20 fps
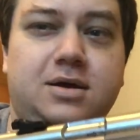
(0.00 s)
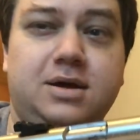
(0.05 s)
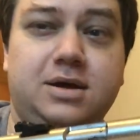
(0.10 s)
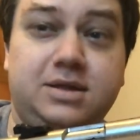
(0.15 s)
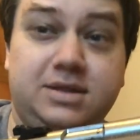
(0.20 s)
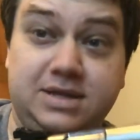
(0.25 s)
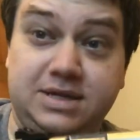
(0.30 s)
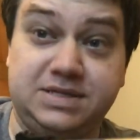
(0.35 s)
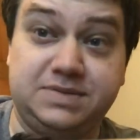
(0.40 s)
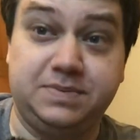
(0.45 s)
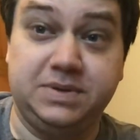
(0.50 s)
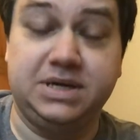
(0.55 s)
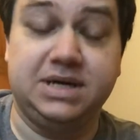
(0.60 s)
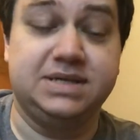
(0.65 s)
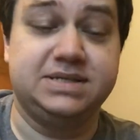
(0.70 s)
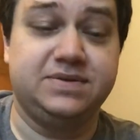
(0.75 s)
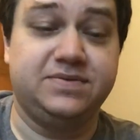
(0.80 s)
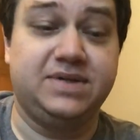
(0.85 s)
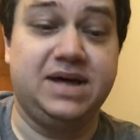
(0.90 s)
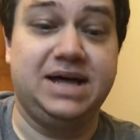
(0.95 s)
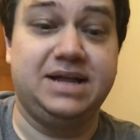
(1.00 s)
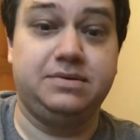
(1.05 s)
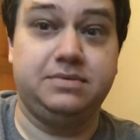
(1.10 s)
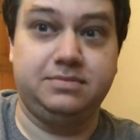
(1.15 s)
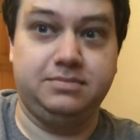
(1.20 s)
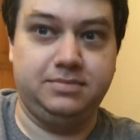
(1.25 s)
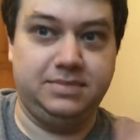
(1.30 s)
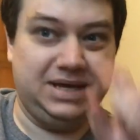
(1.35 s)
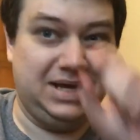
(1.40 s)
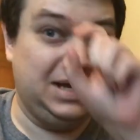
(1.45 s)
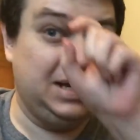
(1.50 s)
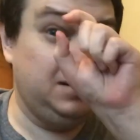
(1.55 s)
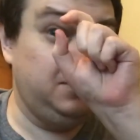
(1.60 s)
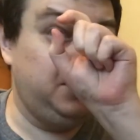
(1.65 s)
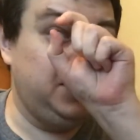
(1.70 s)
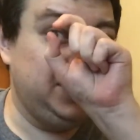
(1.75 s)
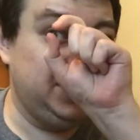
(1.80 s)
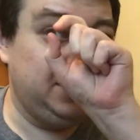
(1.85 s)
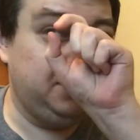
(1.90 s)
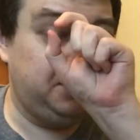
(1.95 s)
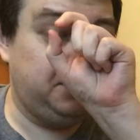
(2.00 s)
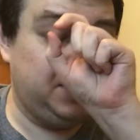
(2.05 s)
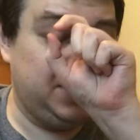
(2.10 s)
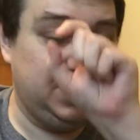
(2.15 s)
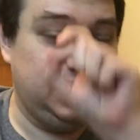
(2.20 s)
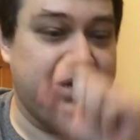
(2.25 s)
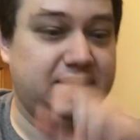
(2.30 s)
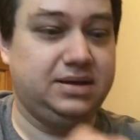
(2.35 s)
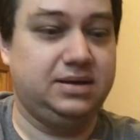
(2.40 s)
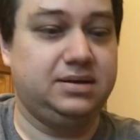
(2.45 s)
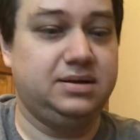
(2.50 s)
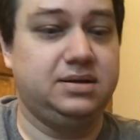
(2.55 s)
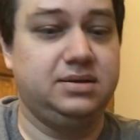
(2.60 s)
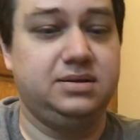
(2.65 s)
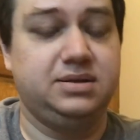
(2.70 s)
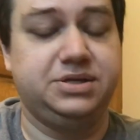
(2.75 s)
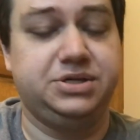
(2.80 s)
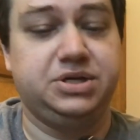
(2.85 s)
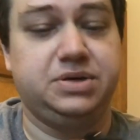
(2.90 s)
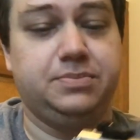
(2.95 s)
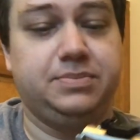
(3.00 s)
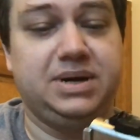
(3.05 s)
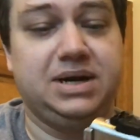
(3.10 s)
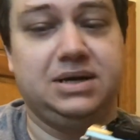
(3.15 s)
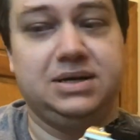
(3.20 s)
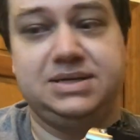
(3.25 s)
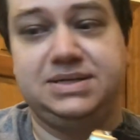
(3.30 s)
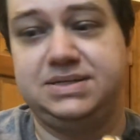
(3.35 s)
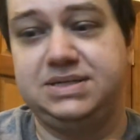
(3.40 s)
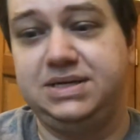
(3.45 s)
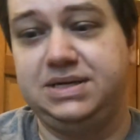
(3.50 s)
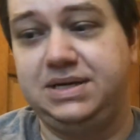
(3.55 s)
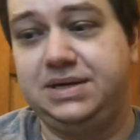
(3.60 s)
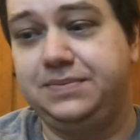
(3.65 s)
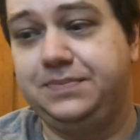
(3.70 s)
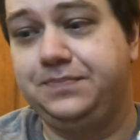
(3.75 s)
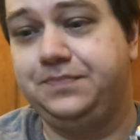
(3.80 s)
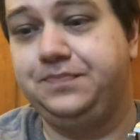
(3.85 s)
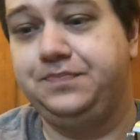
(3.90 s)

And that's because of that itty bitty pin that you can barely see.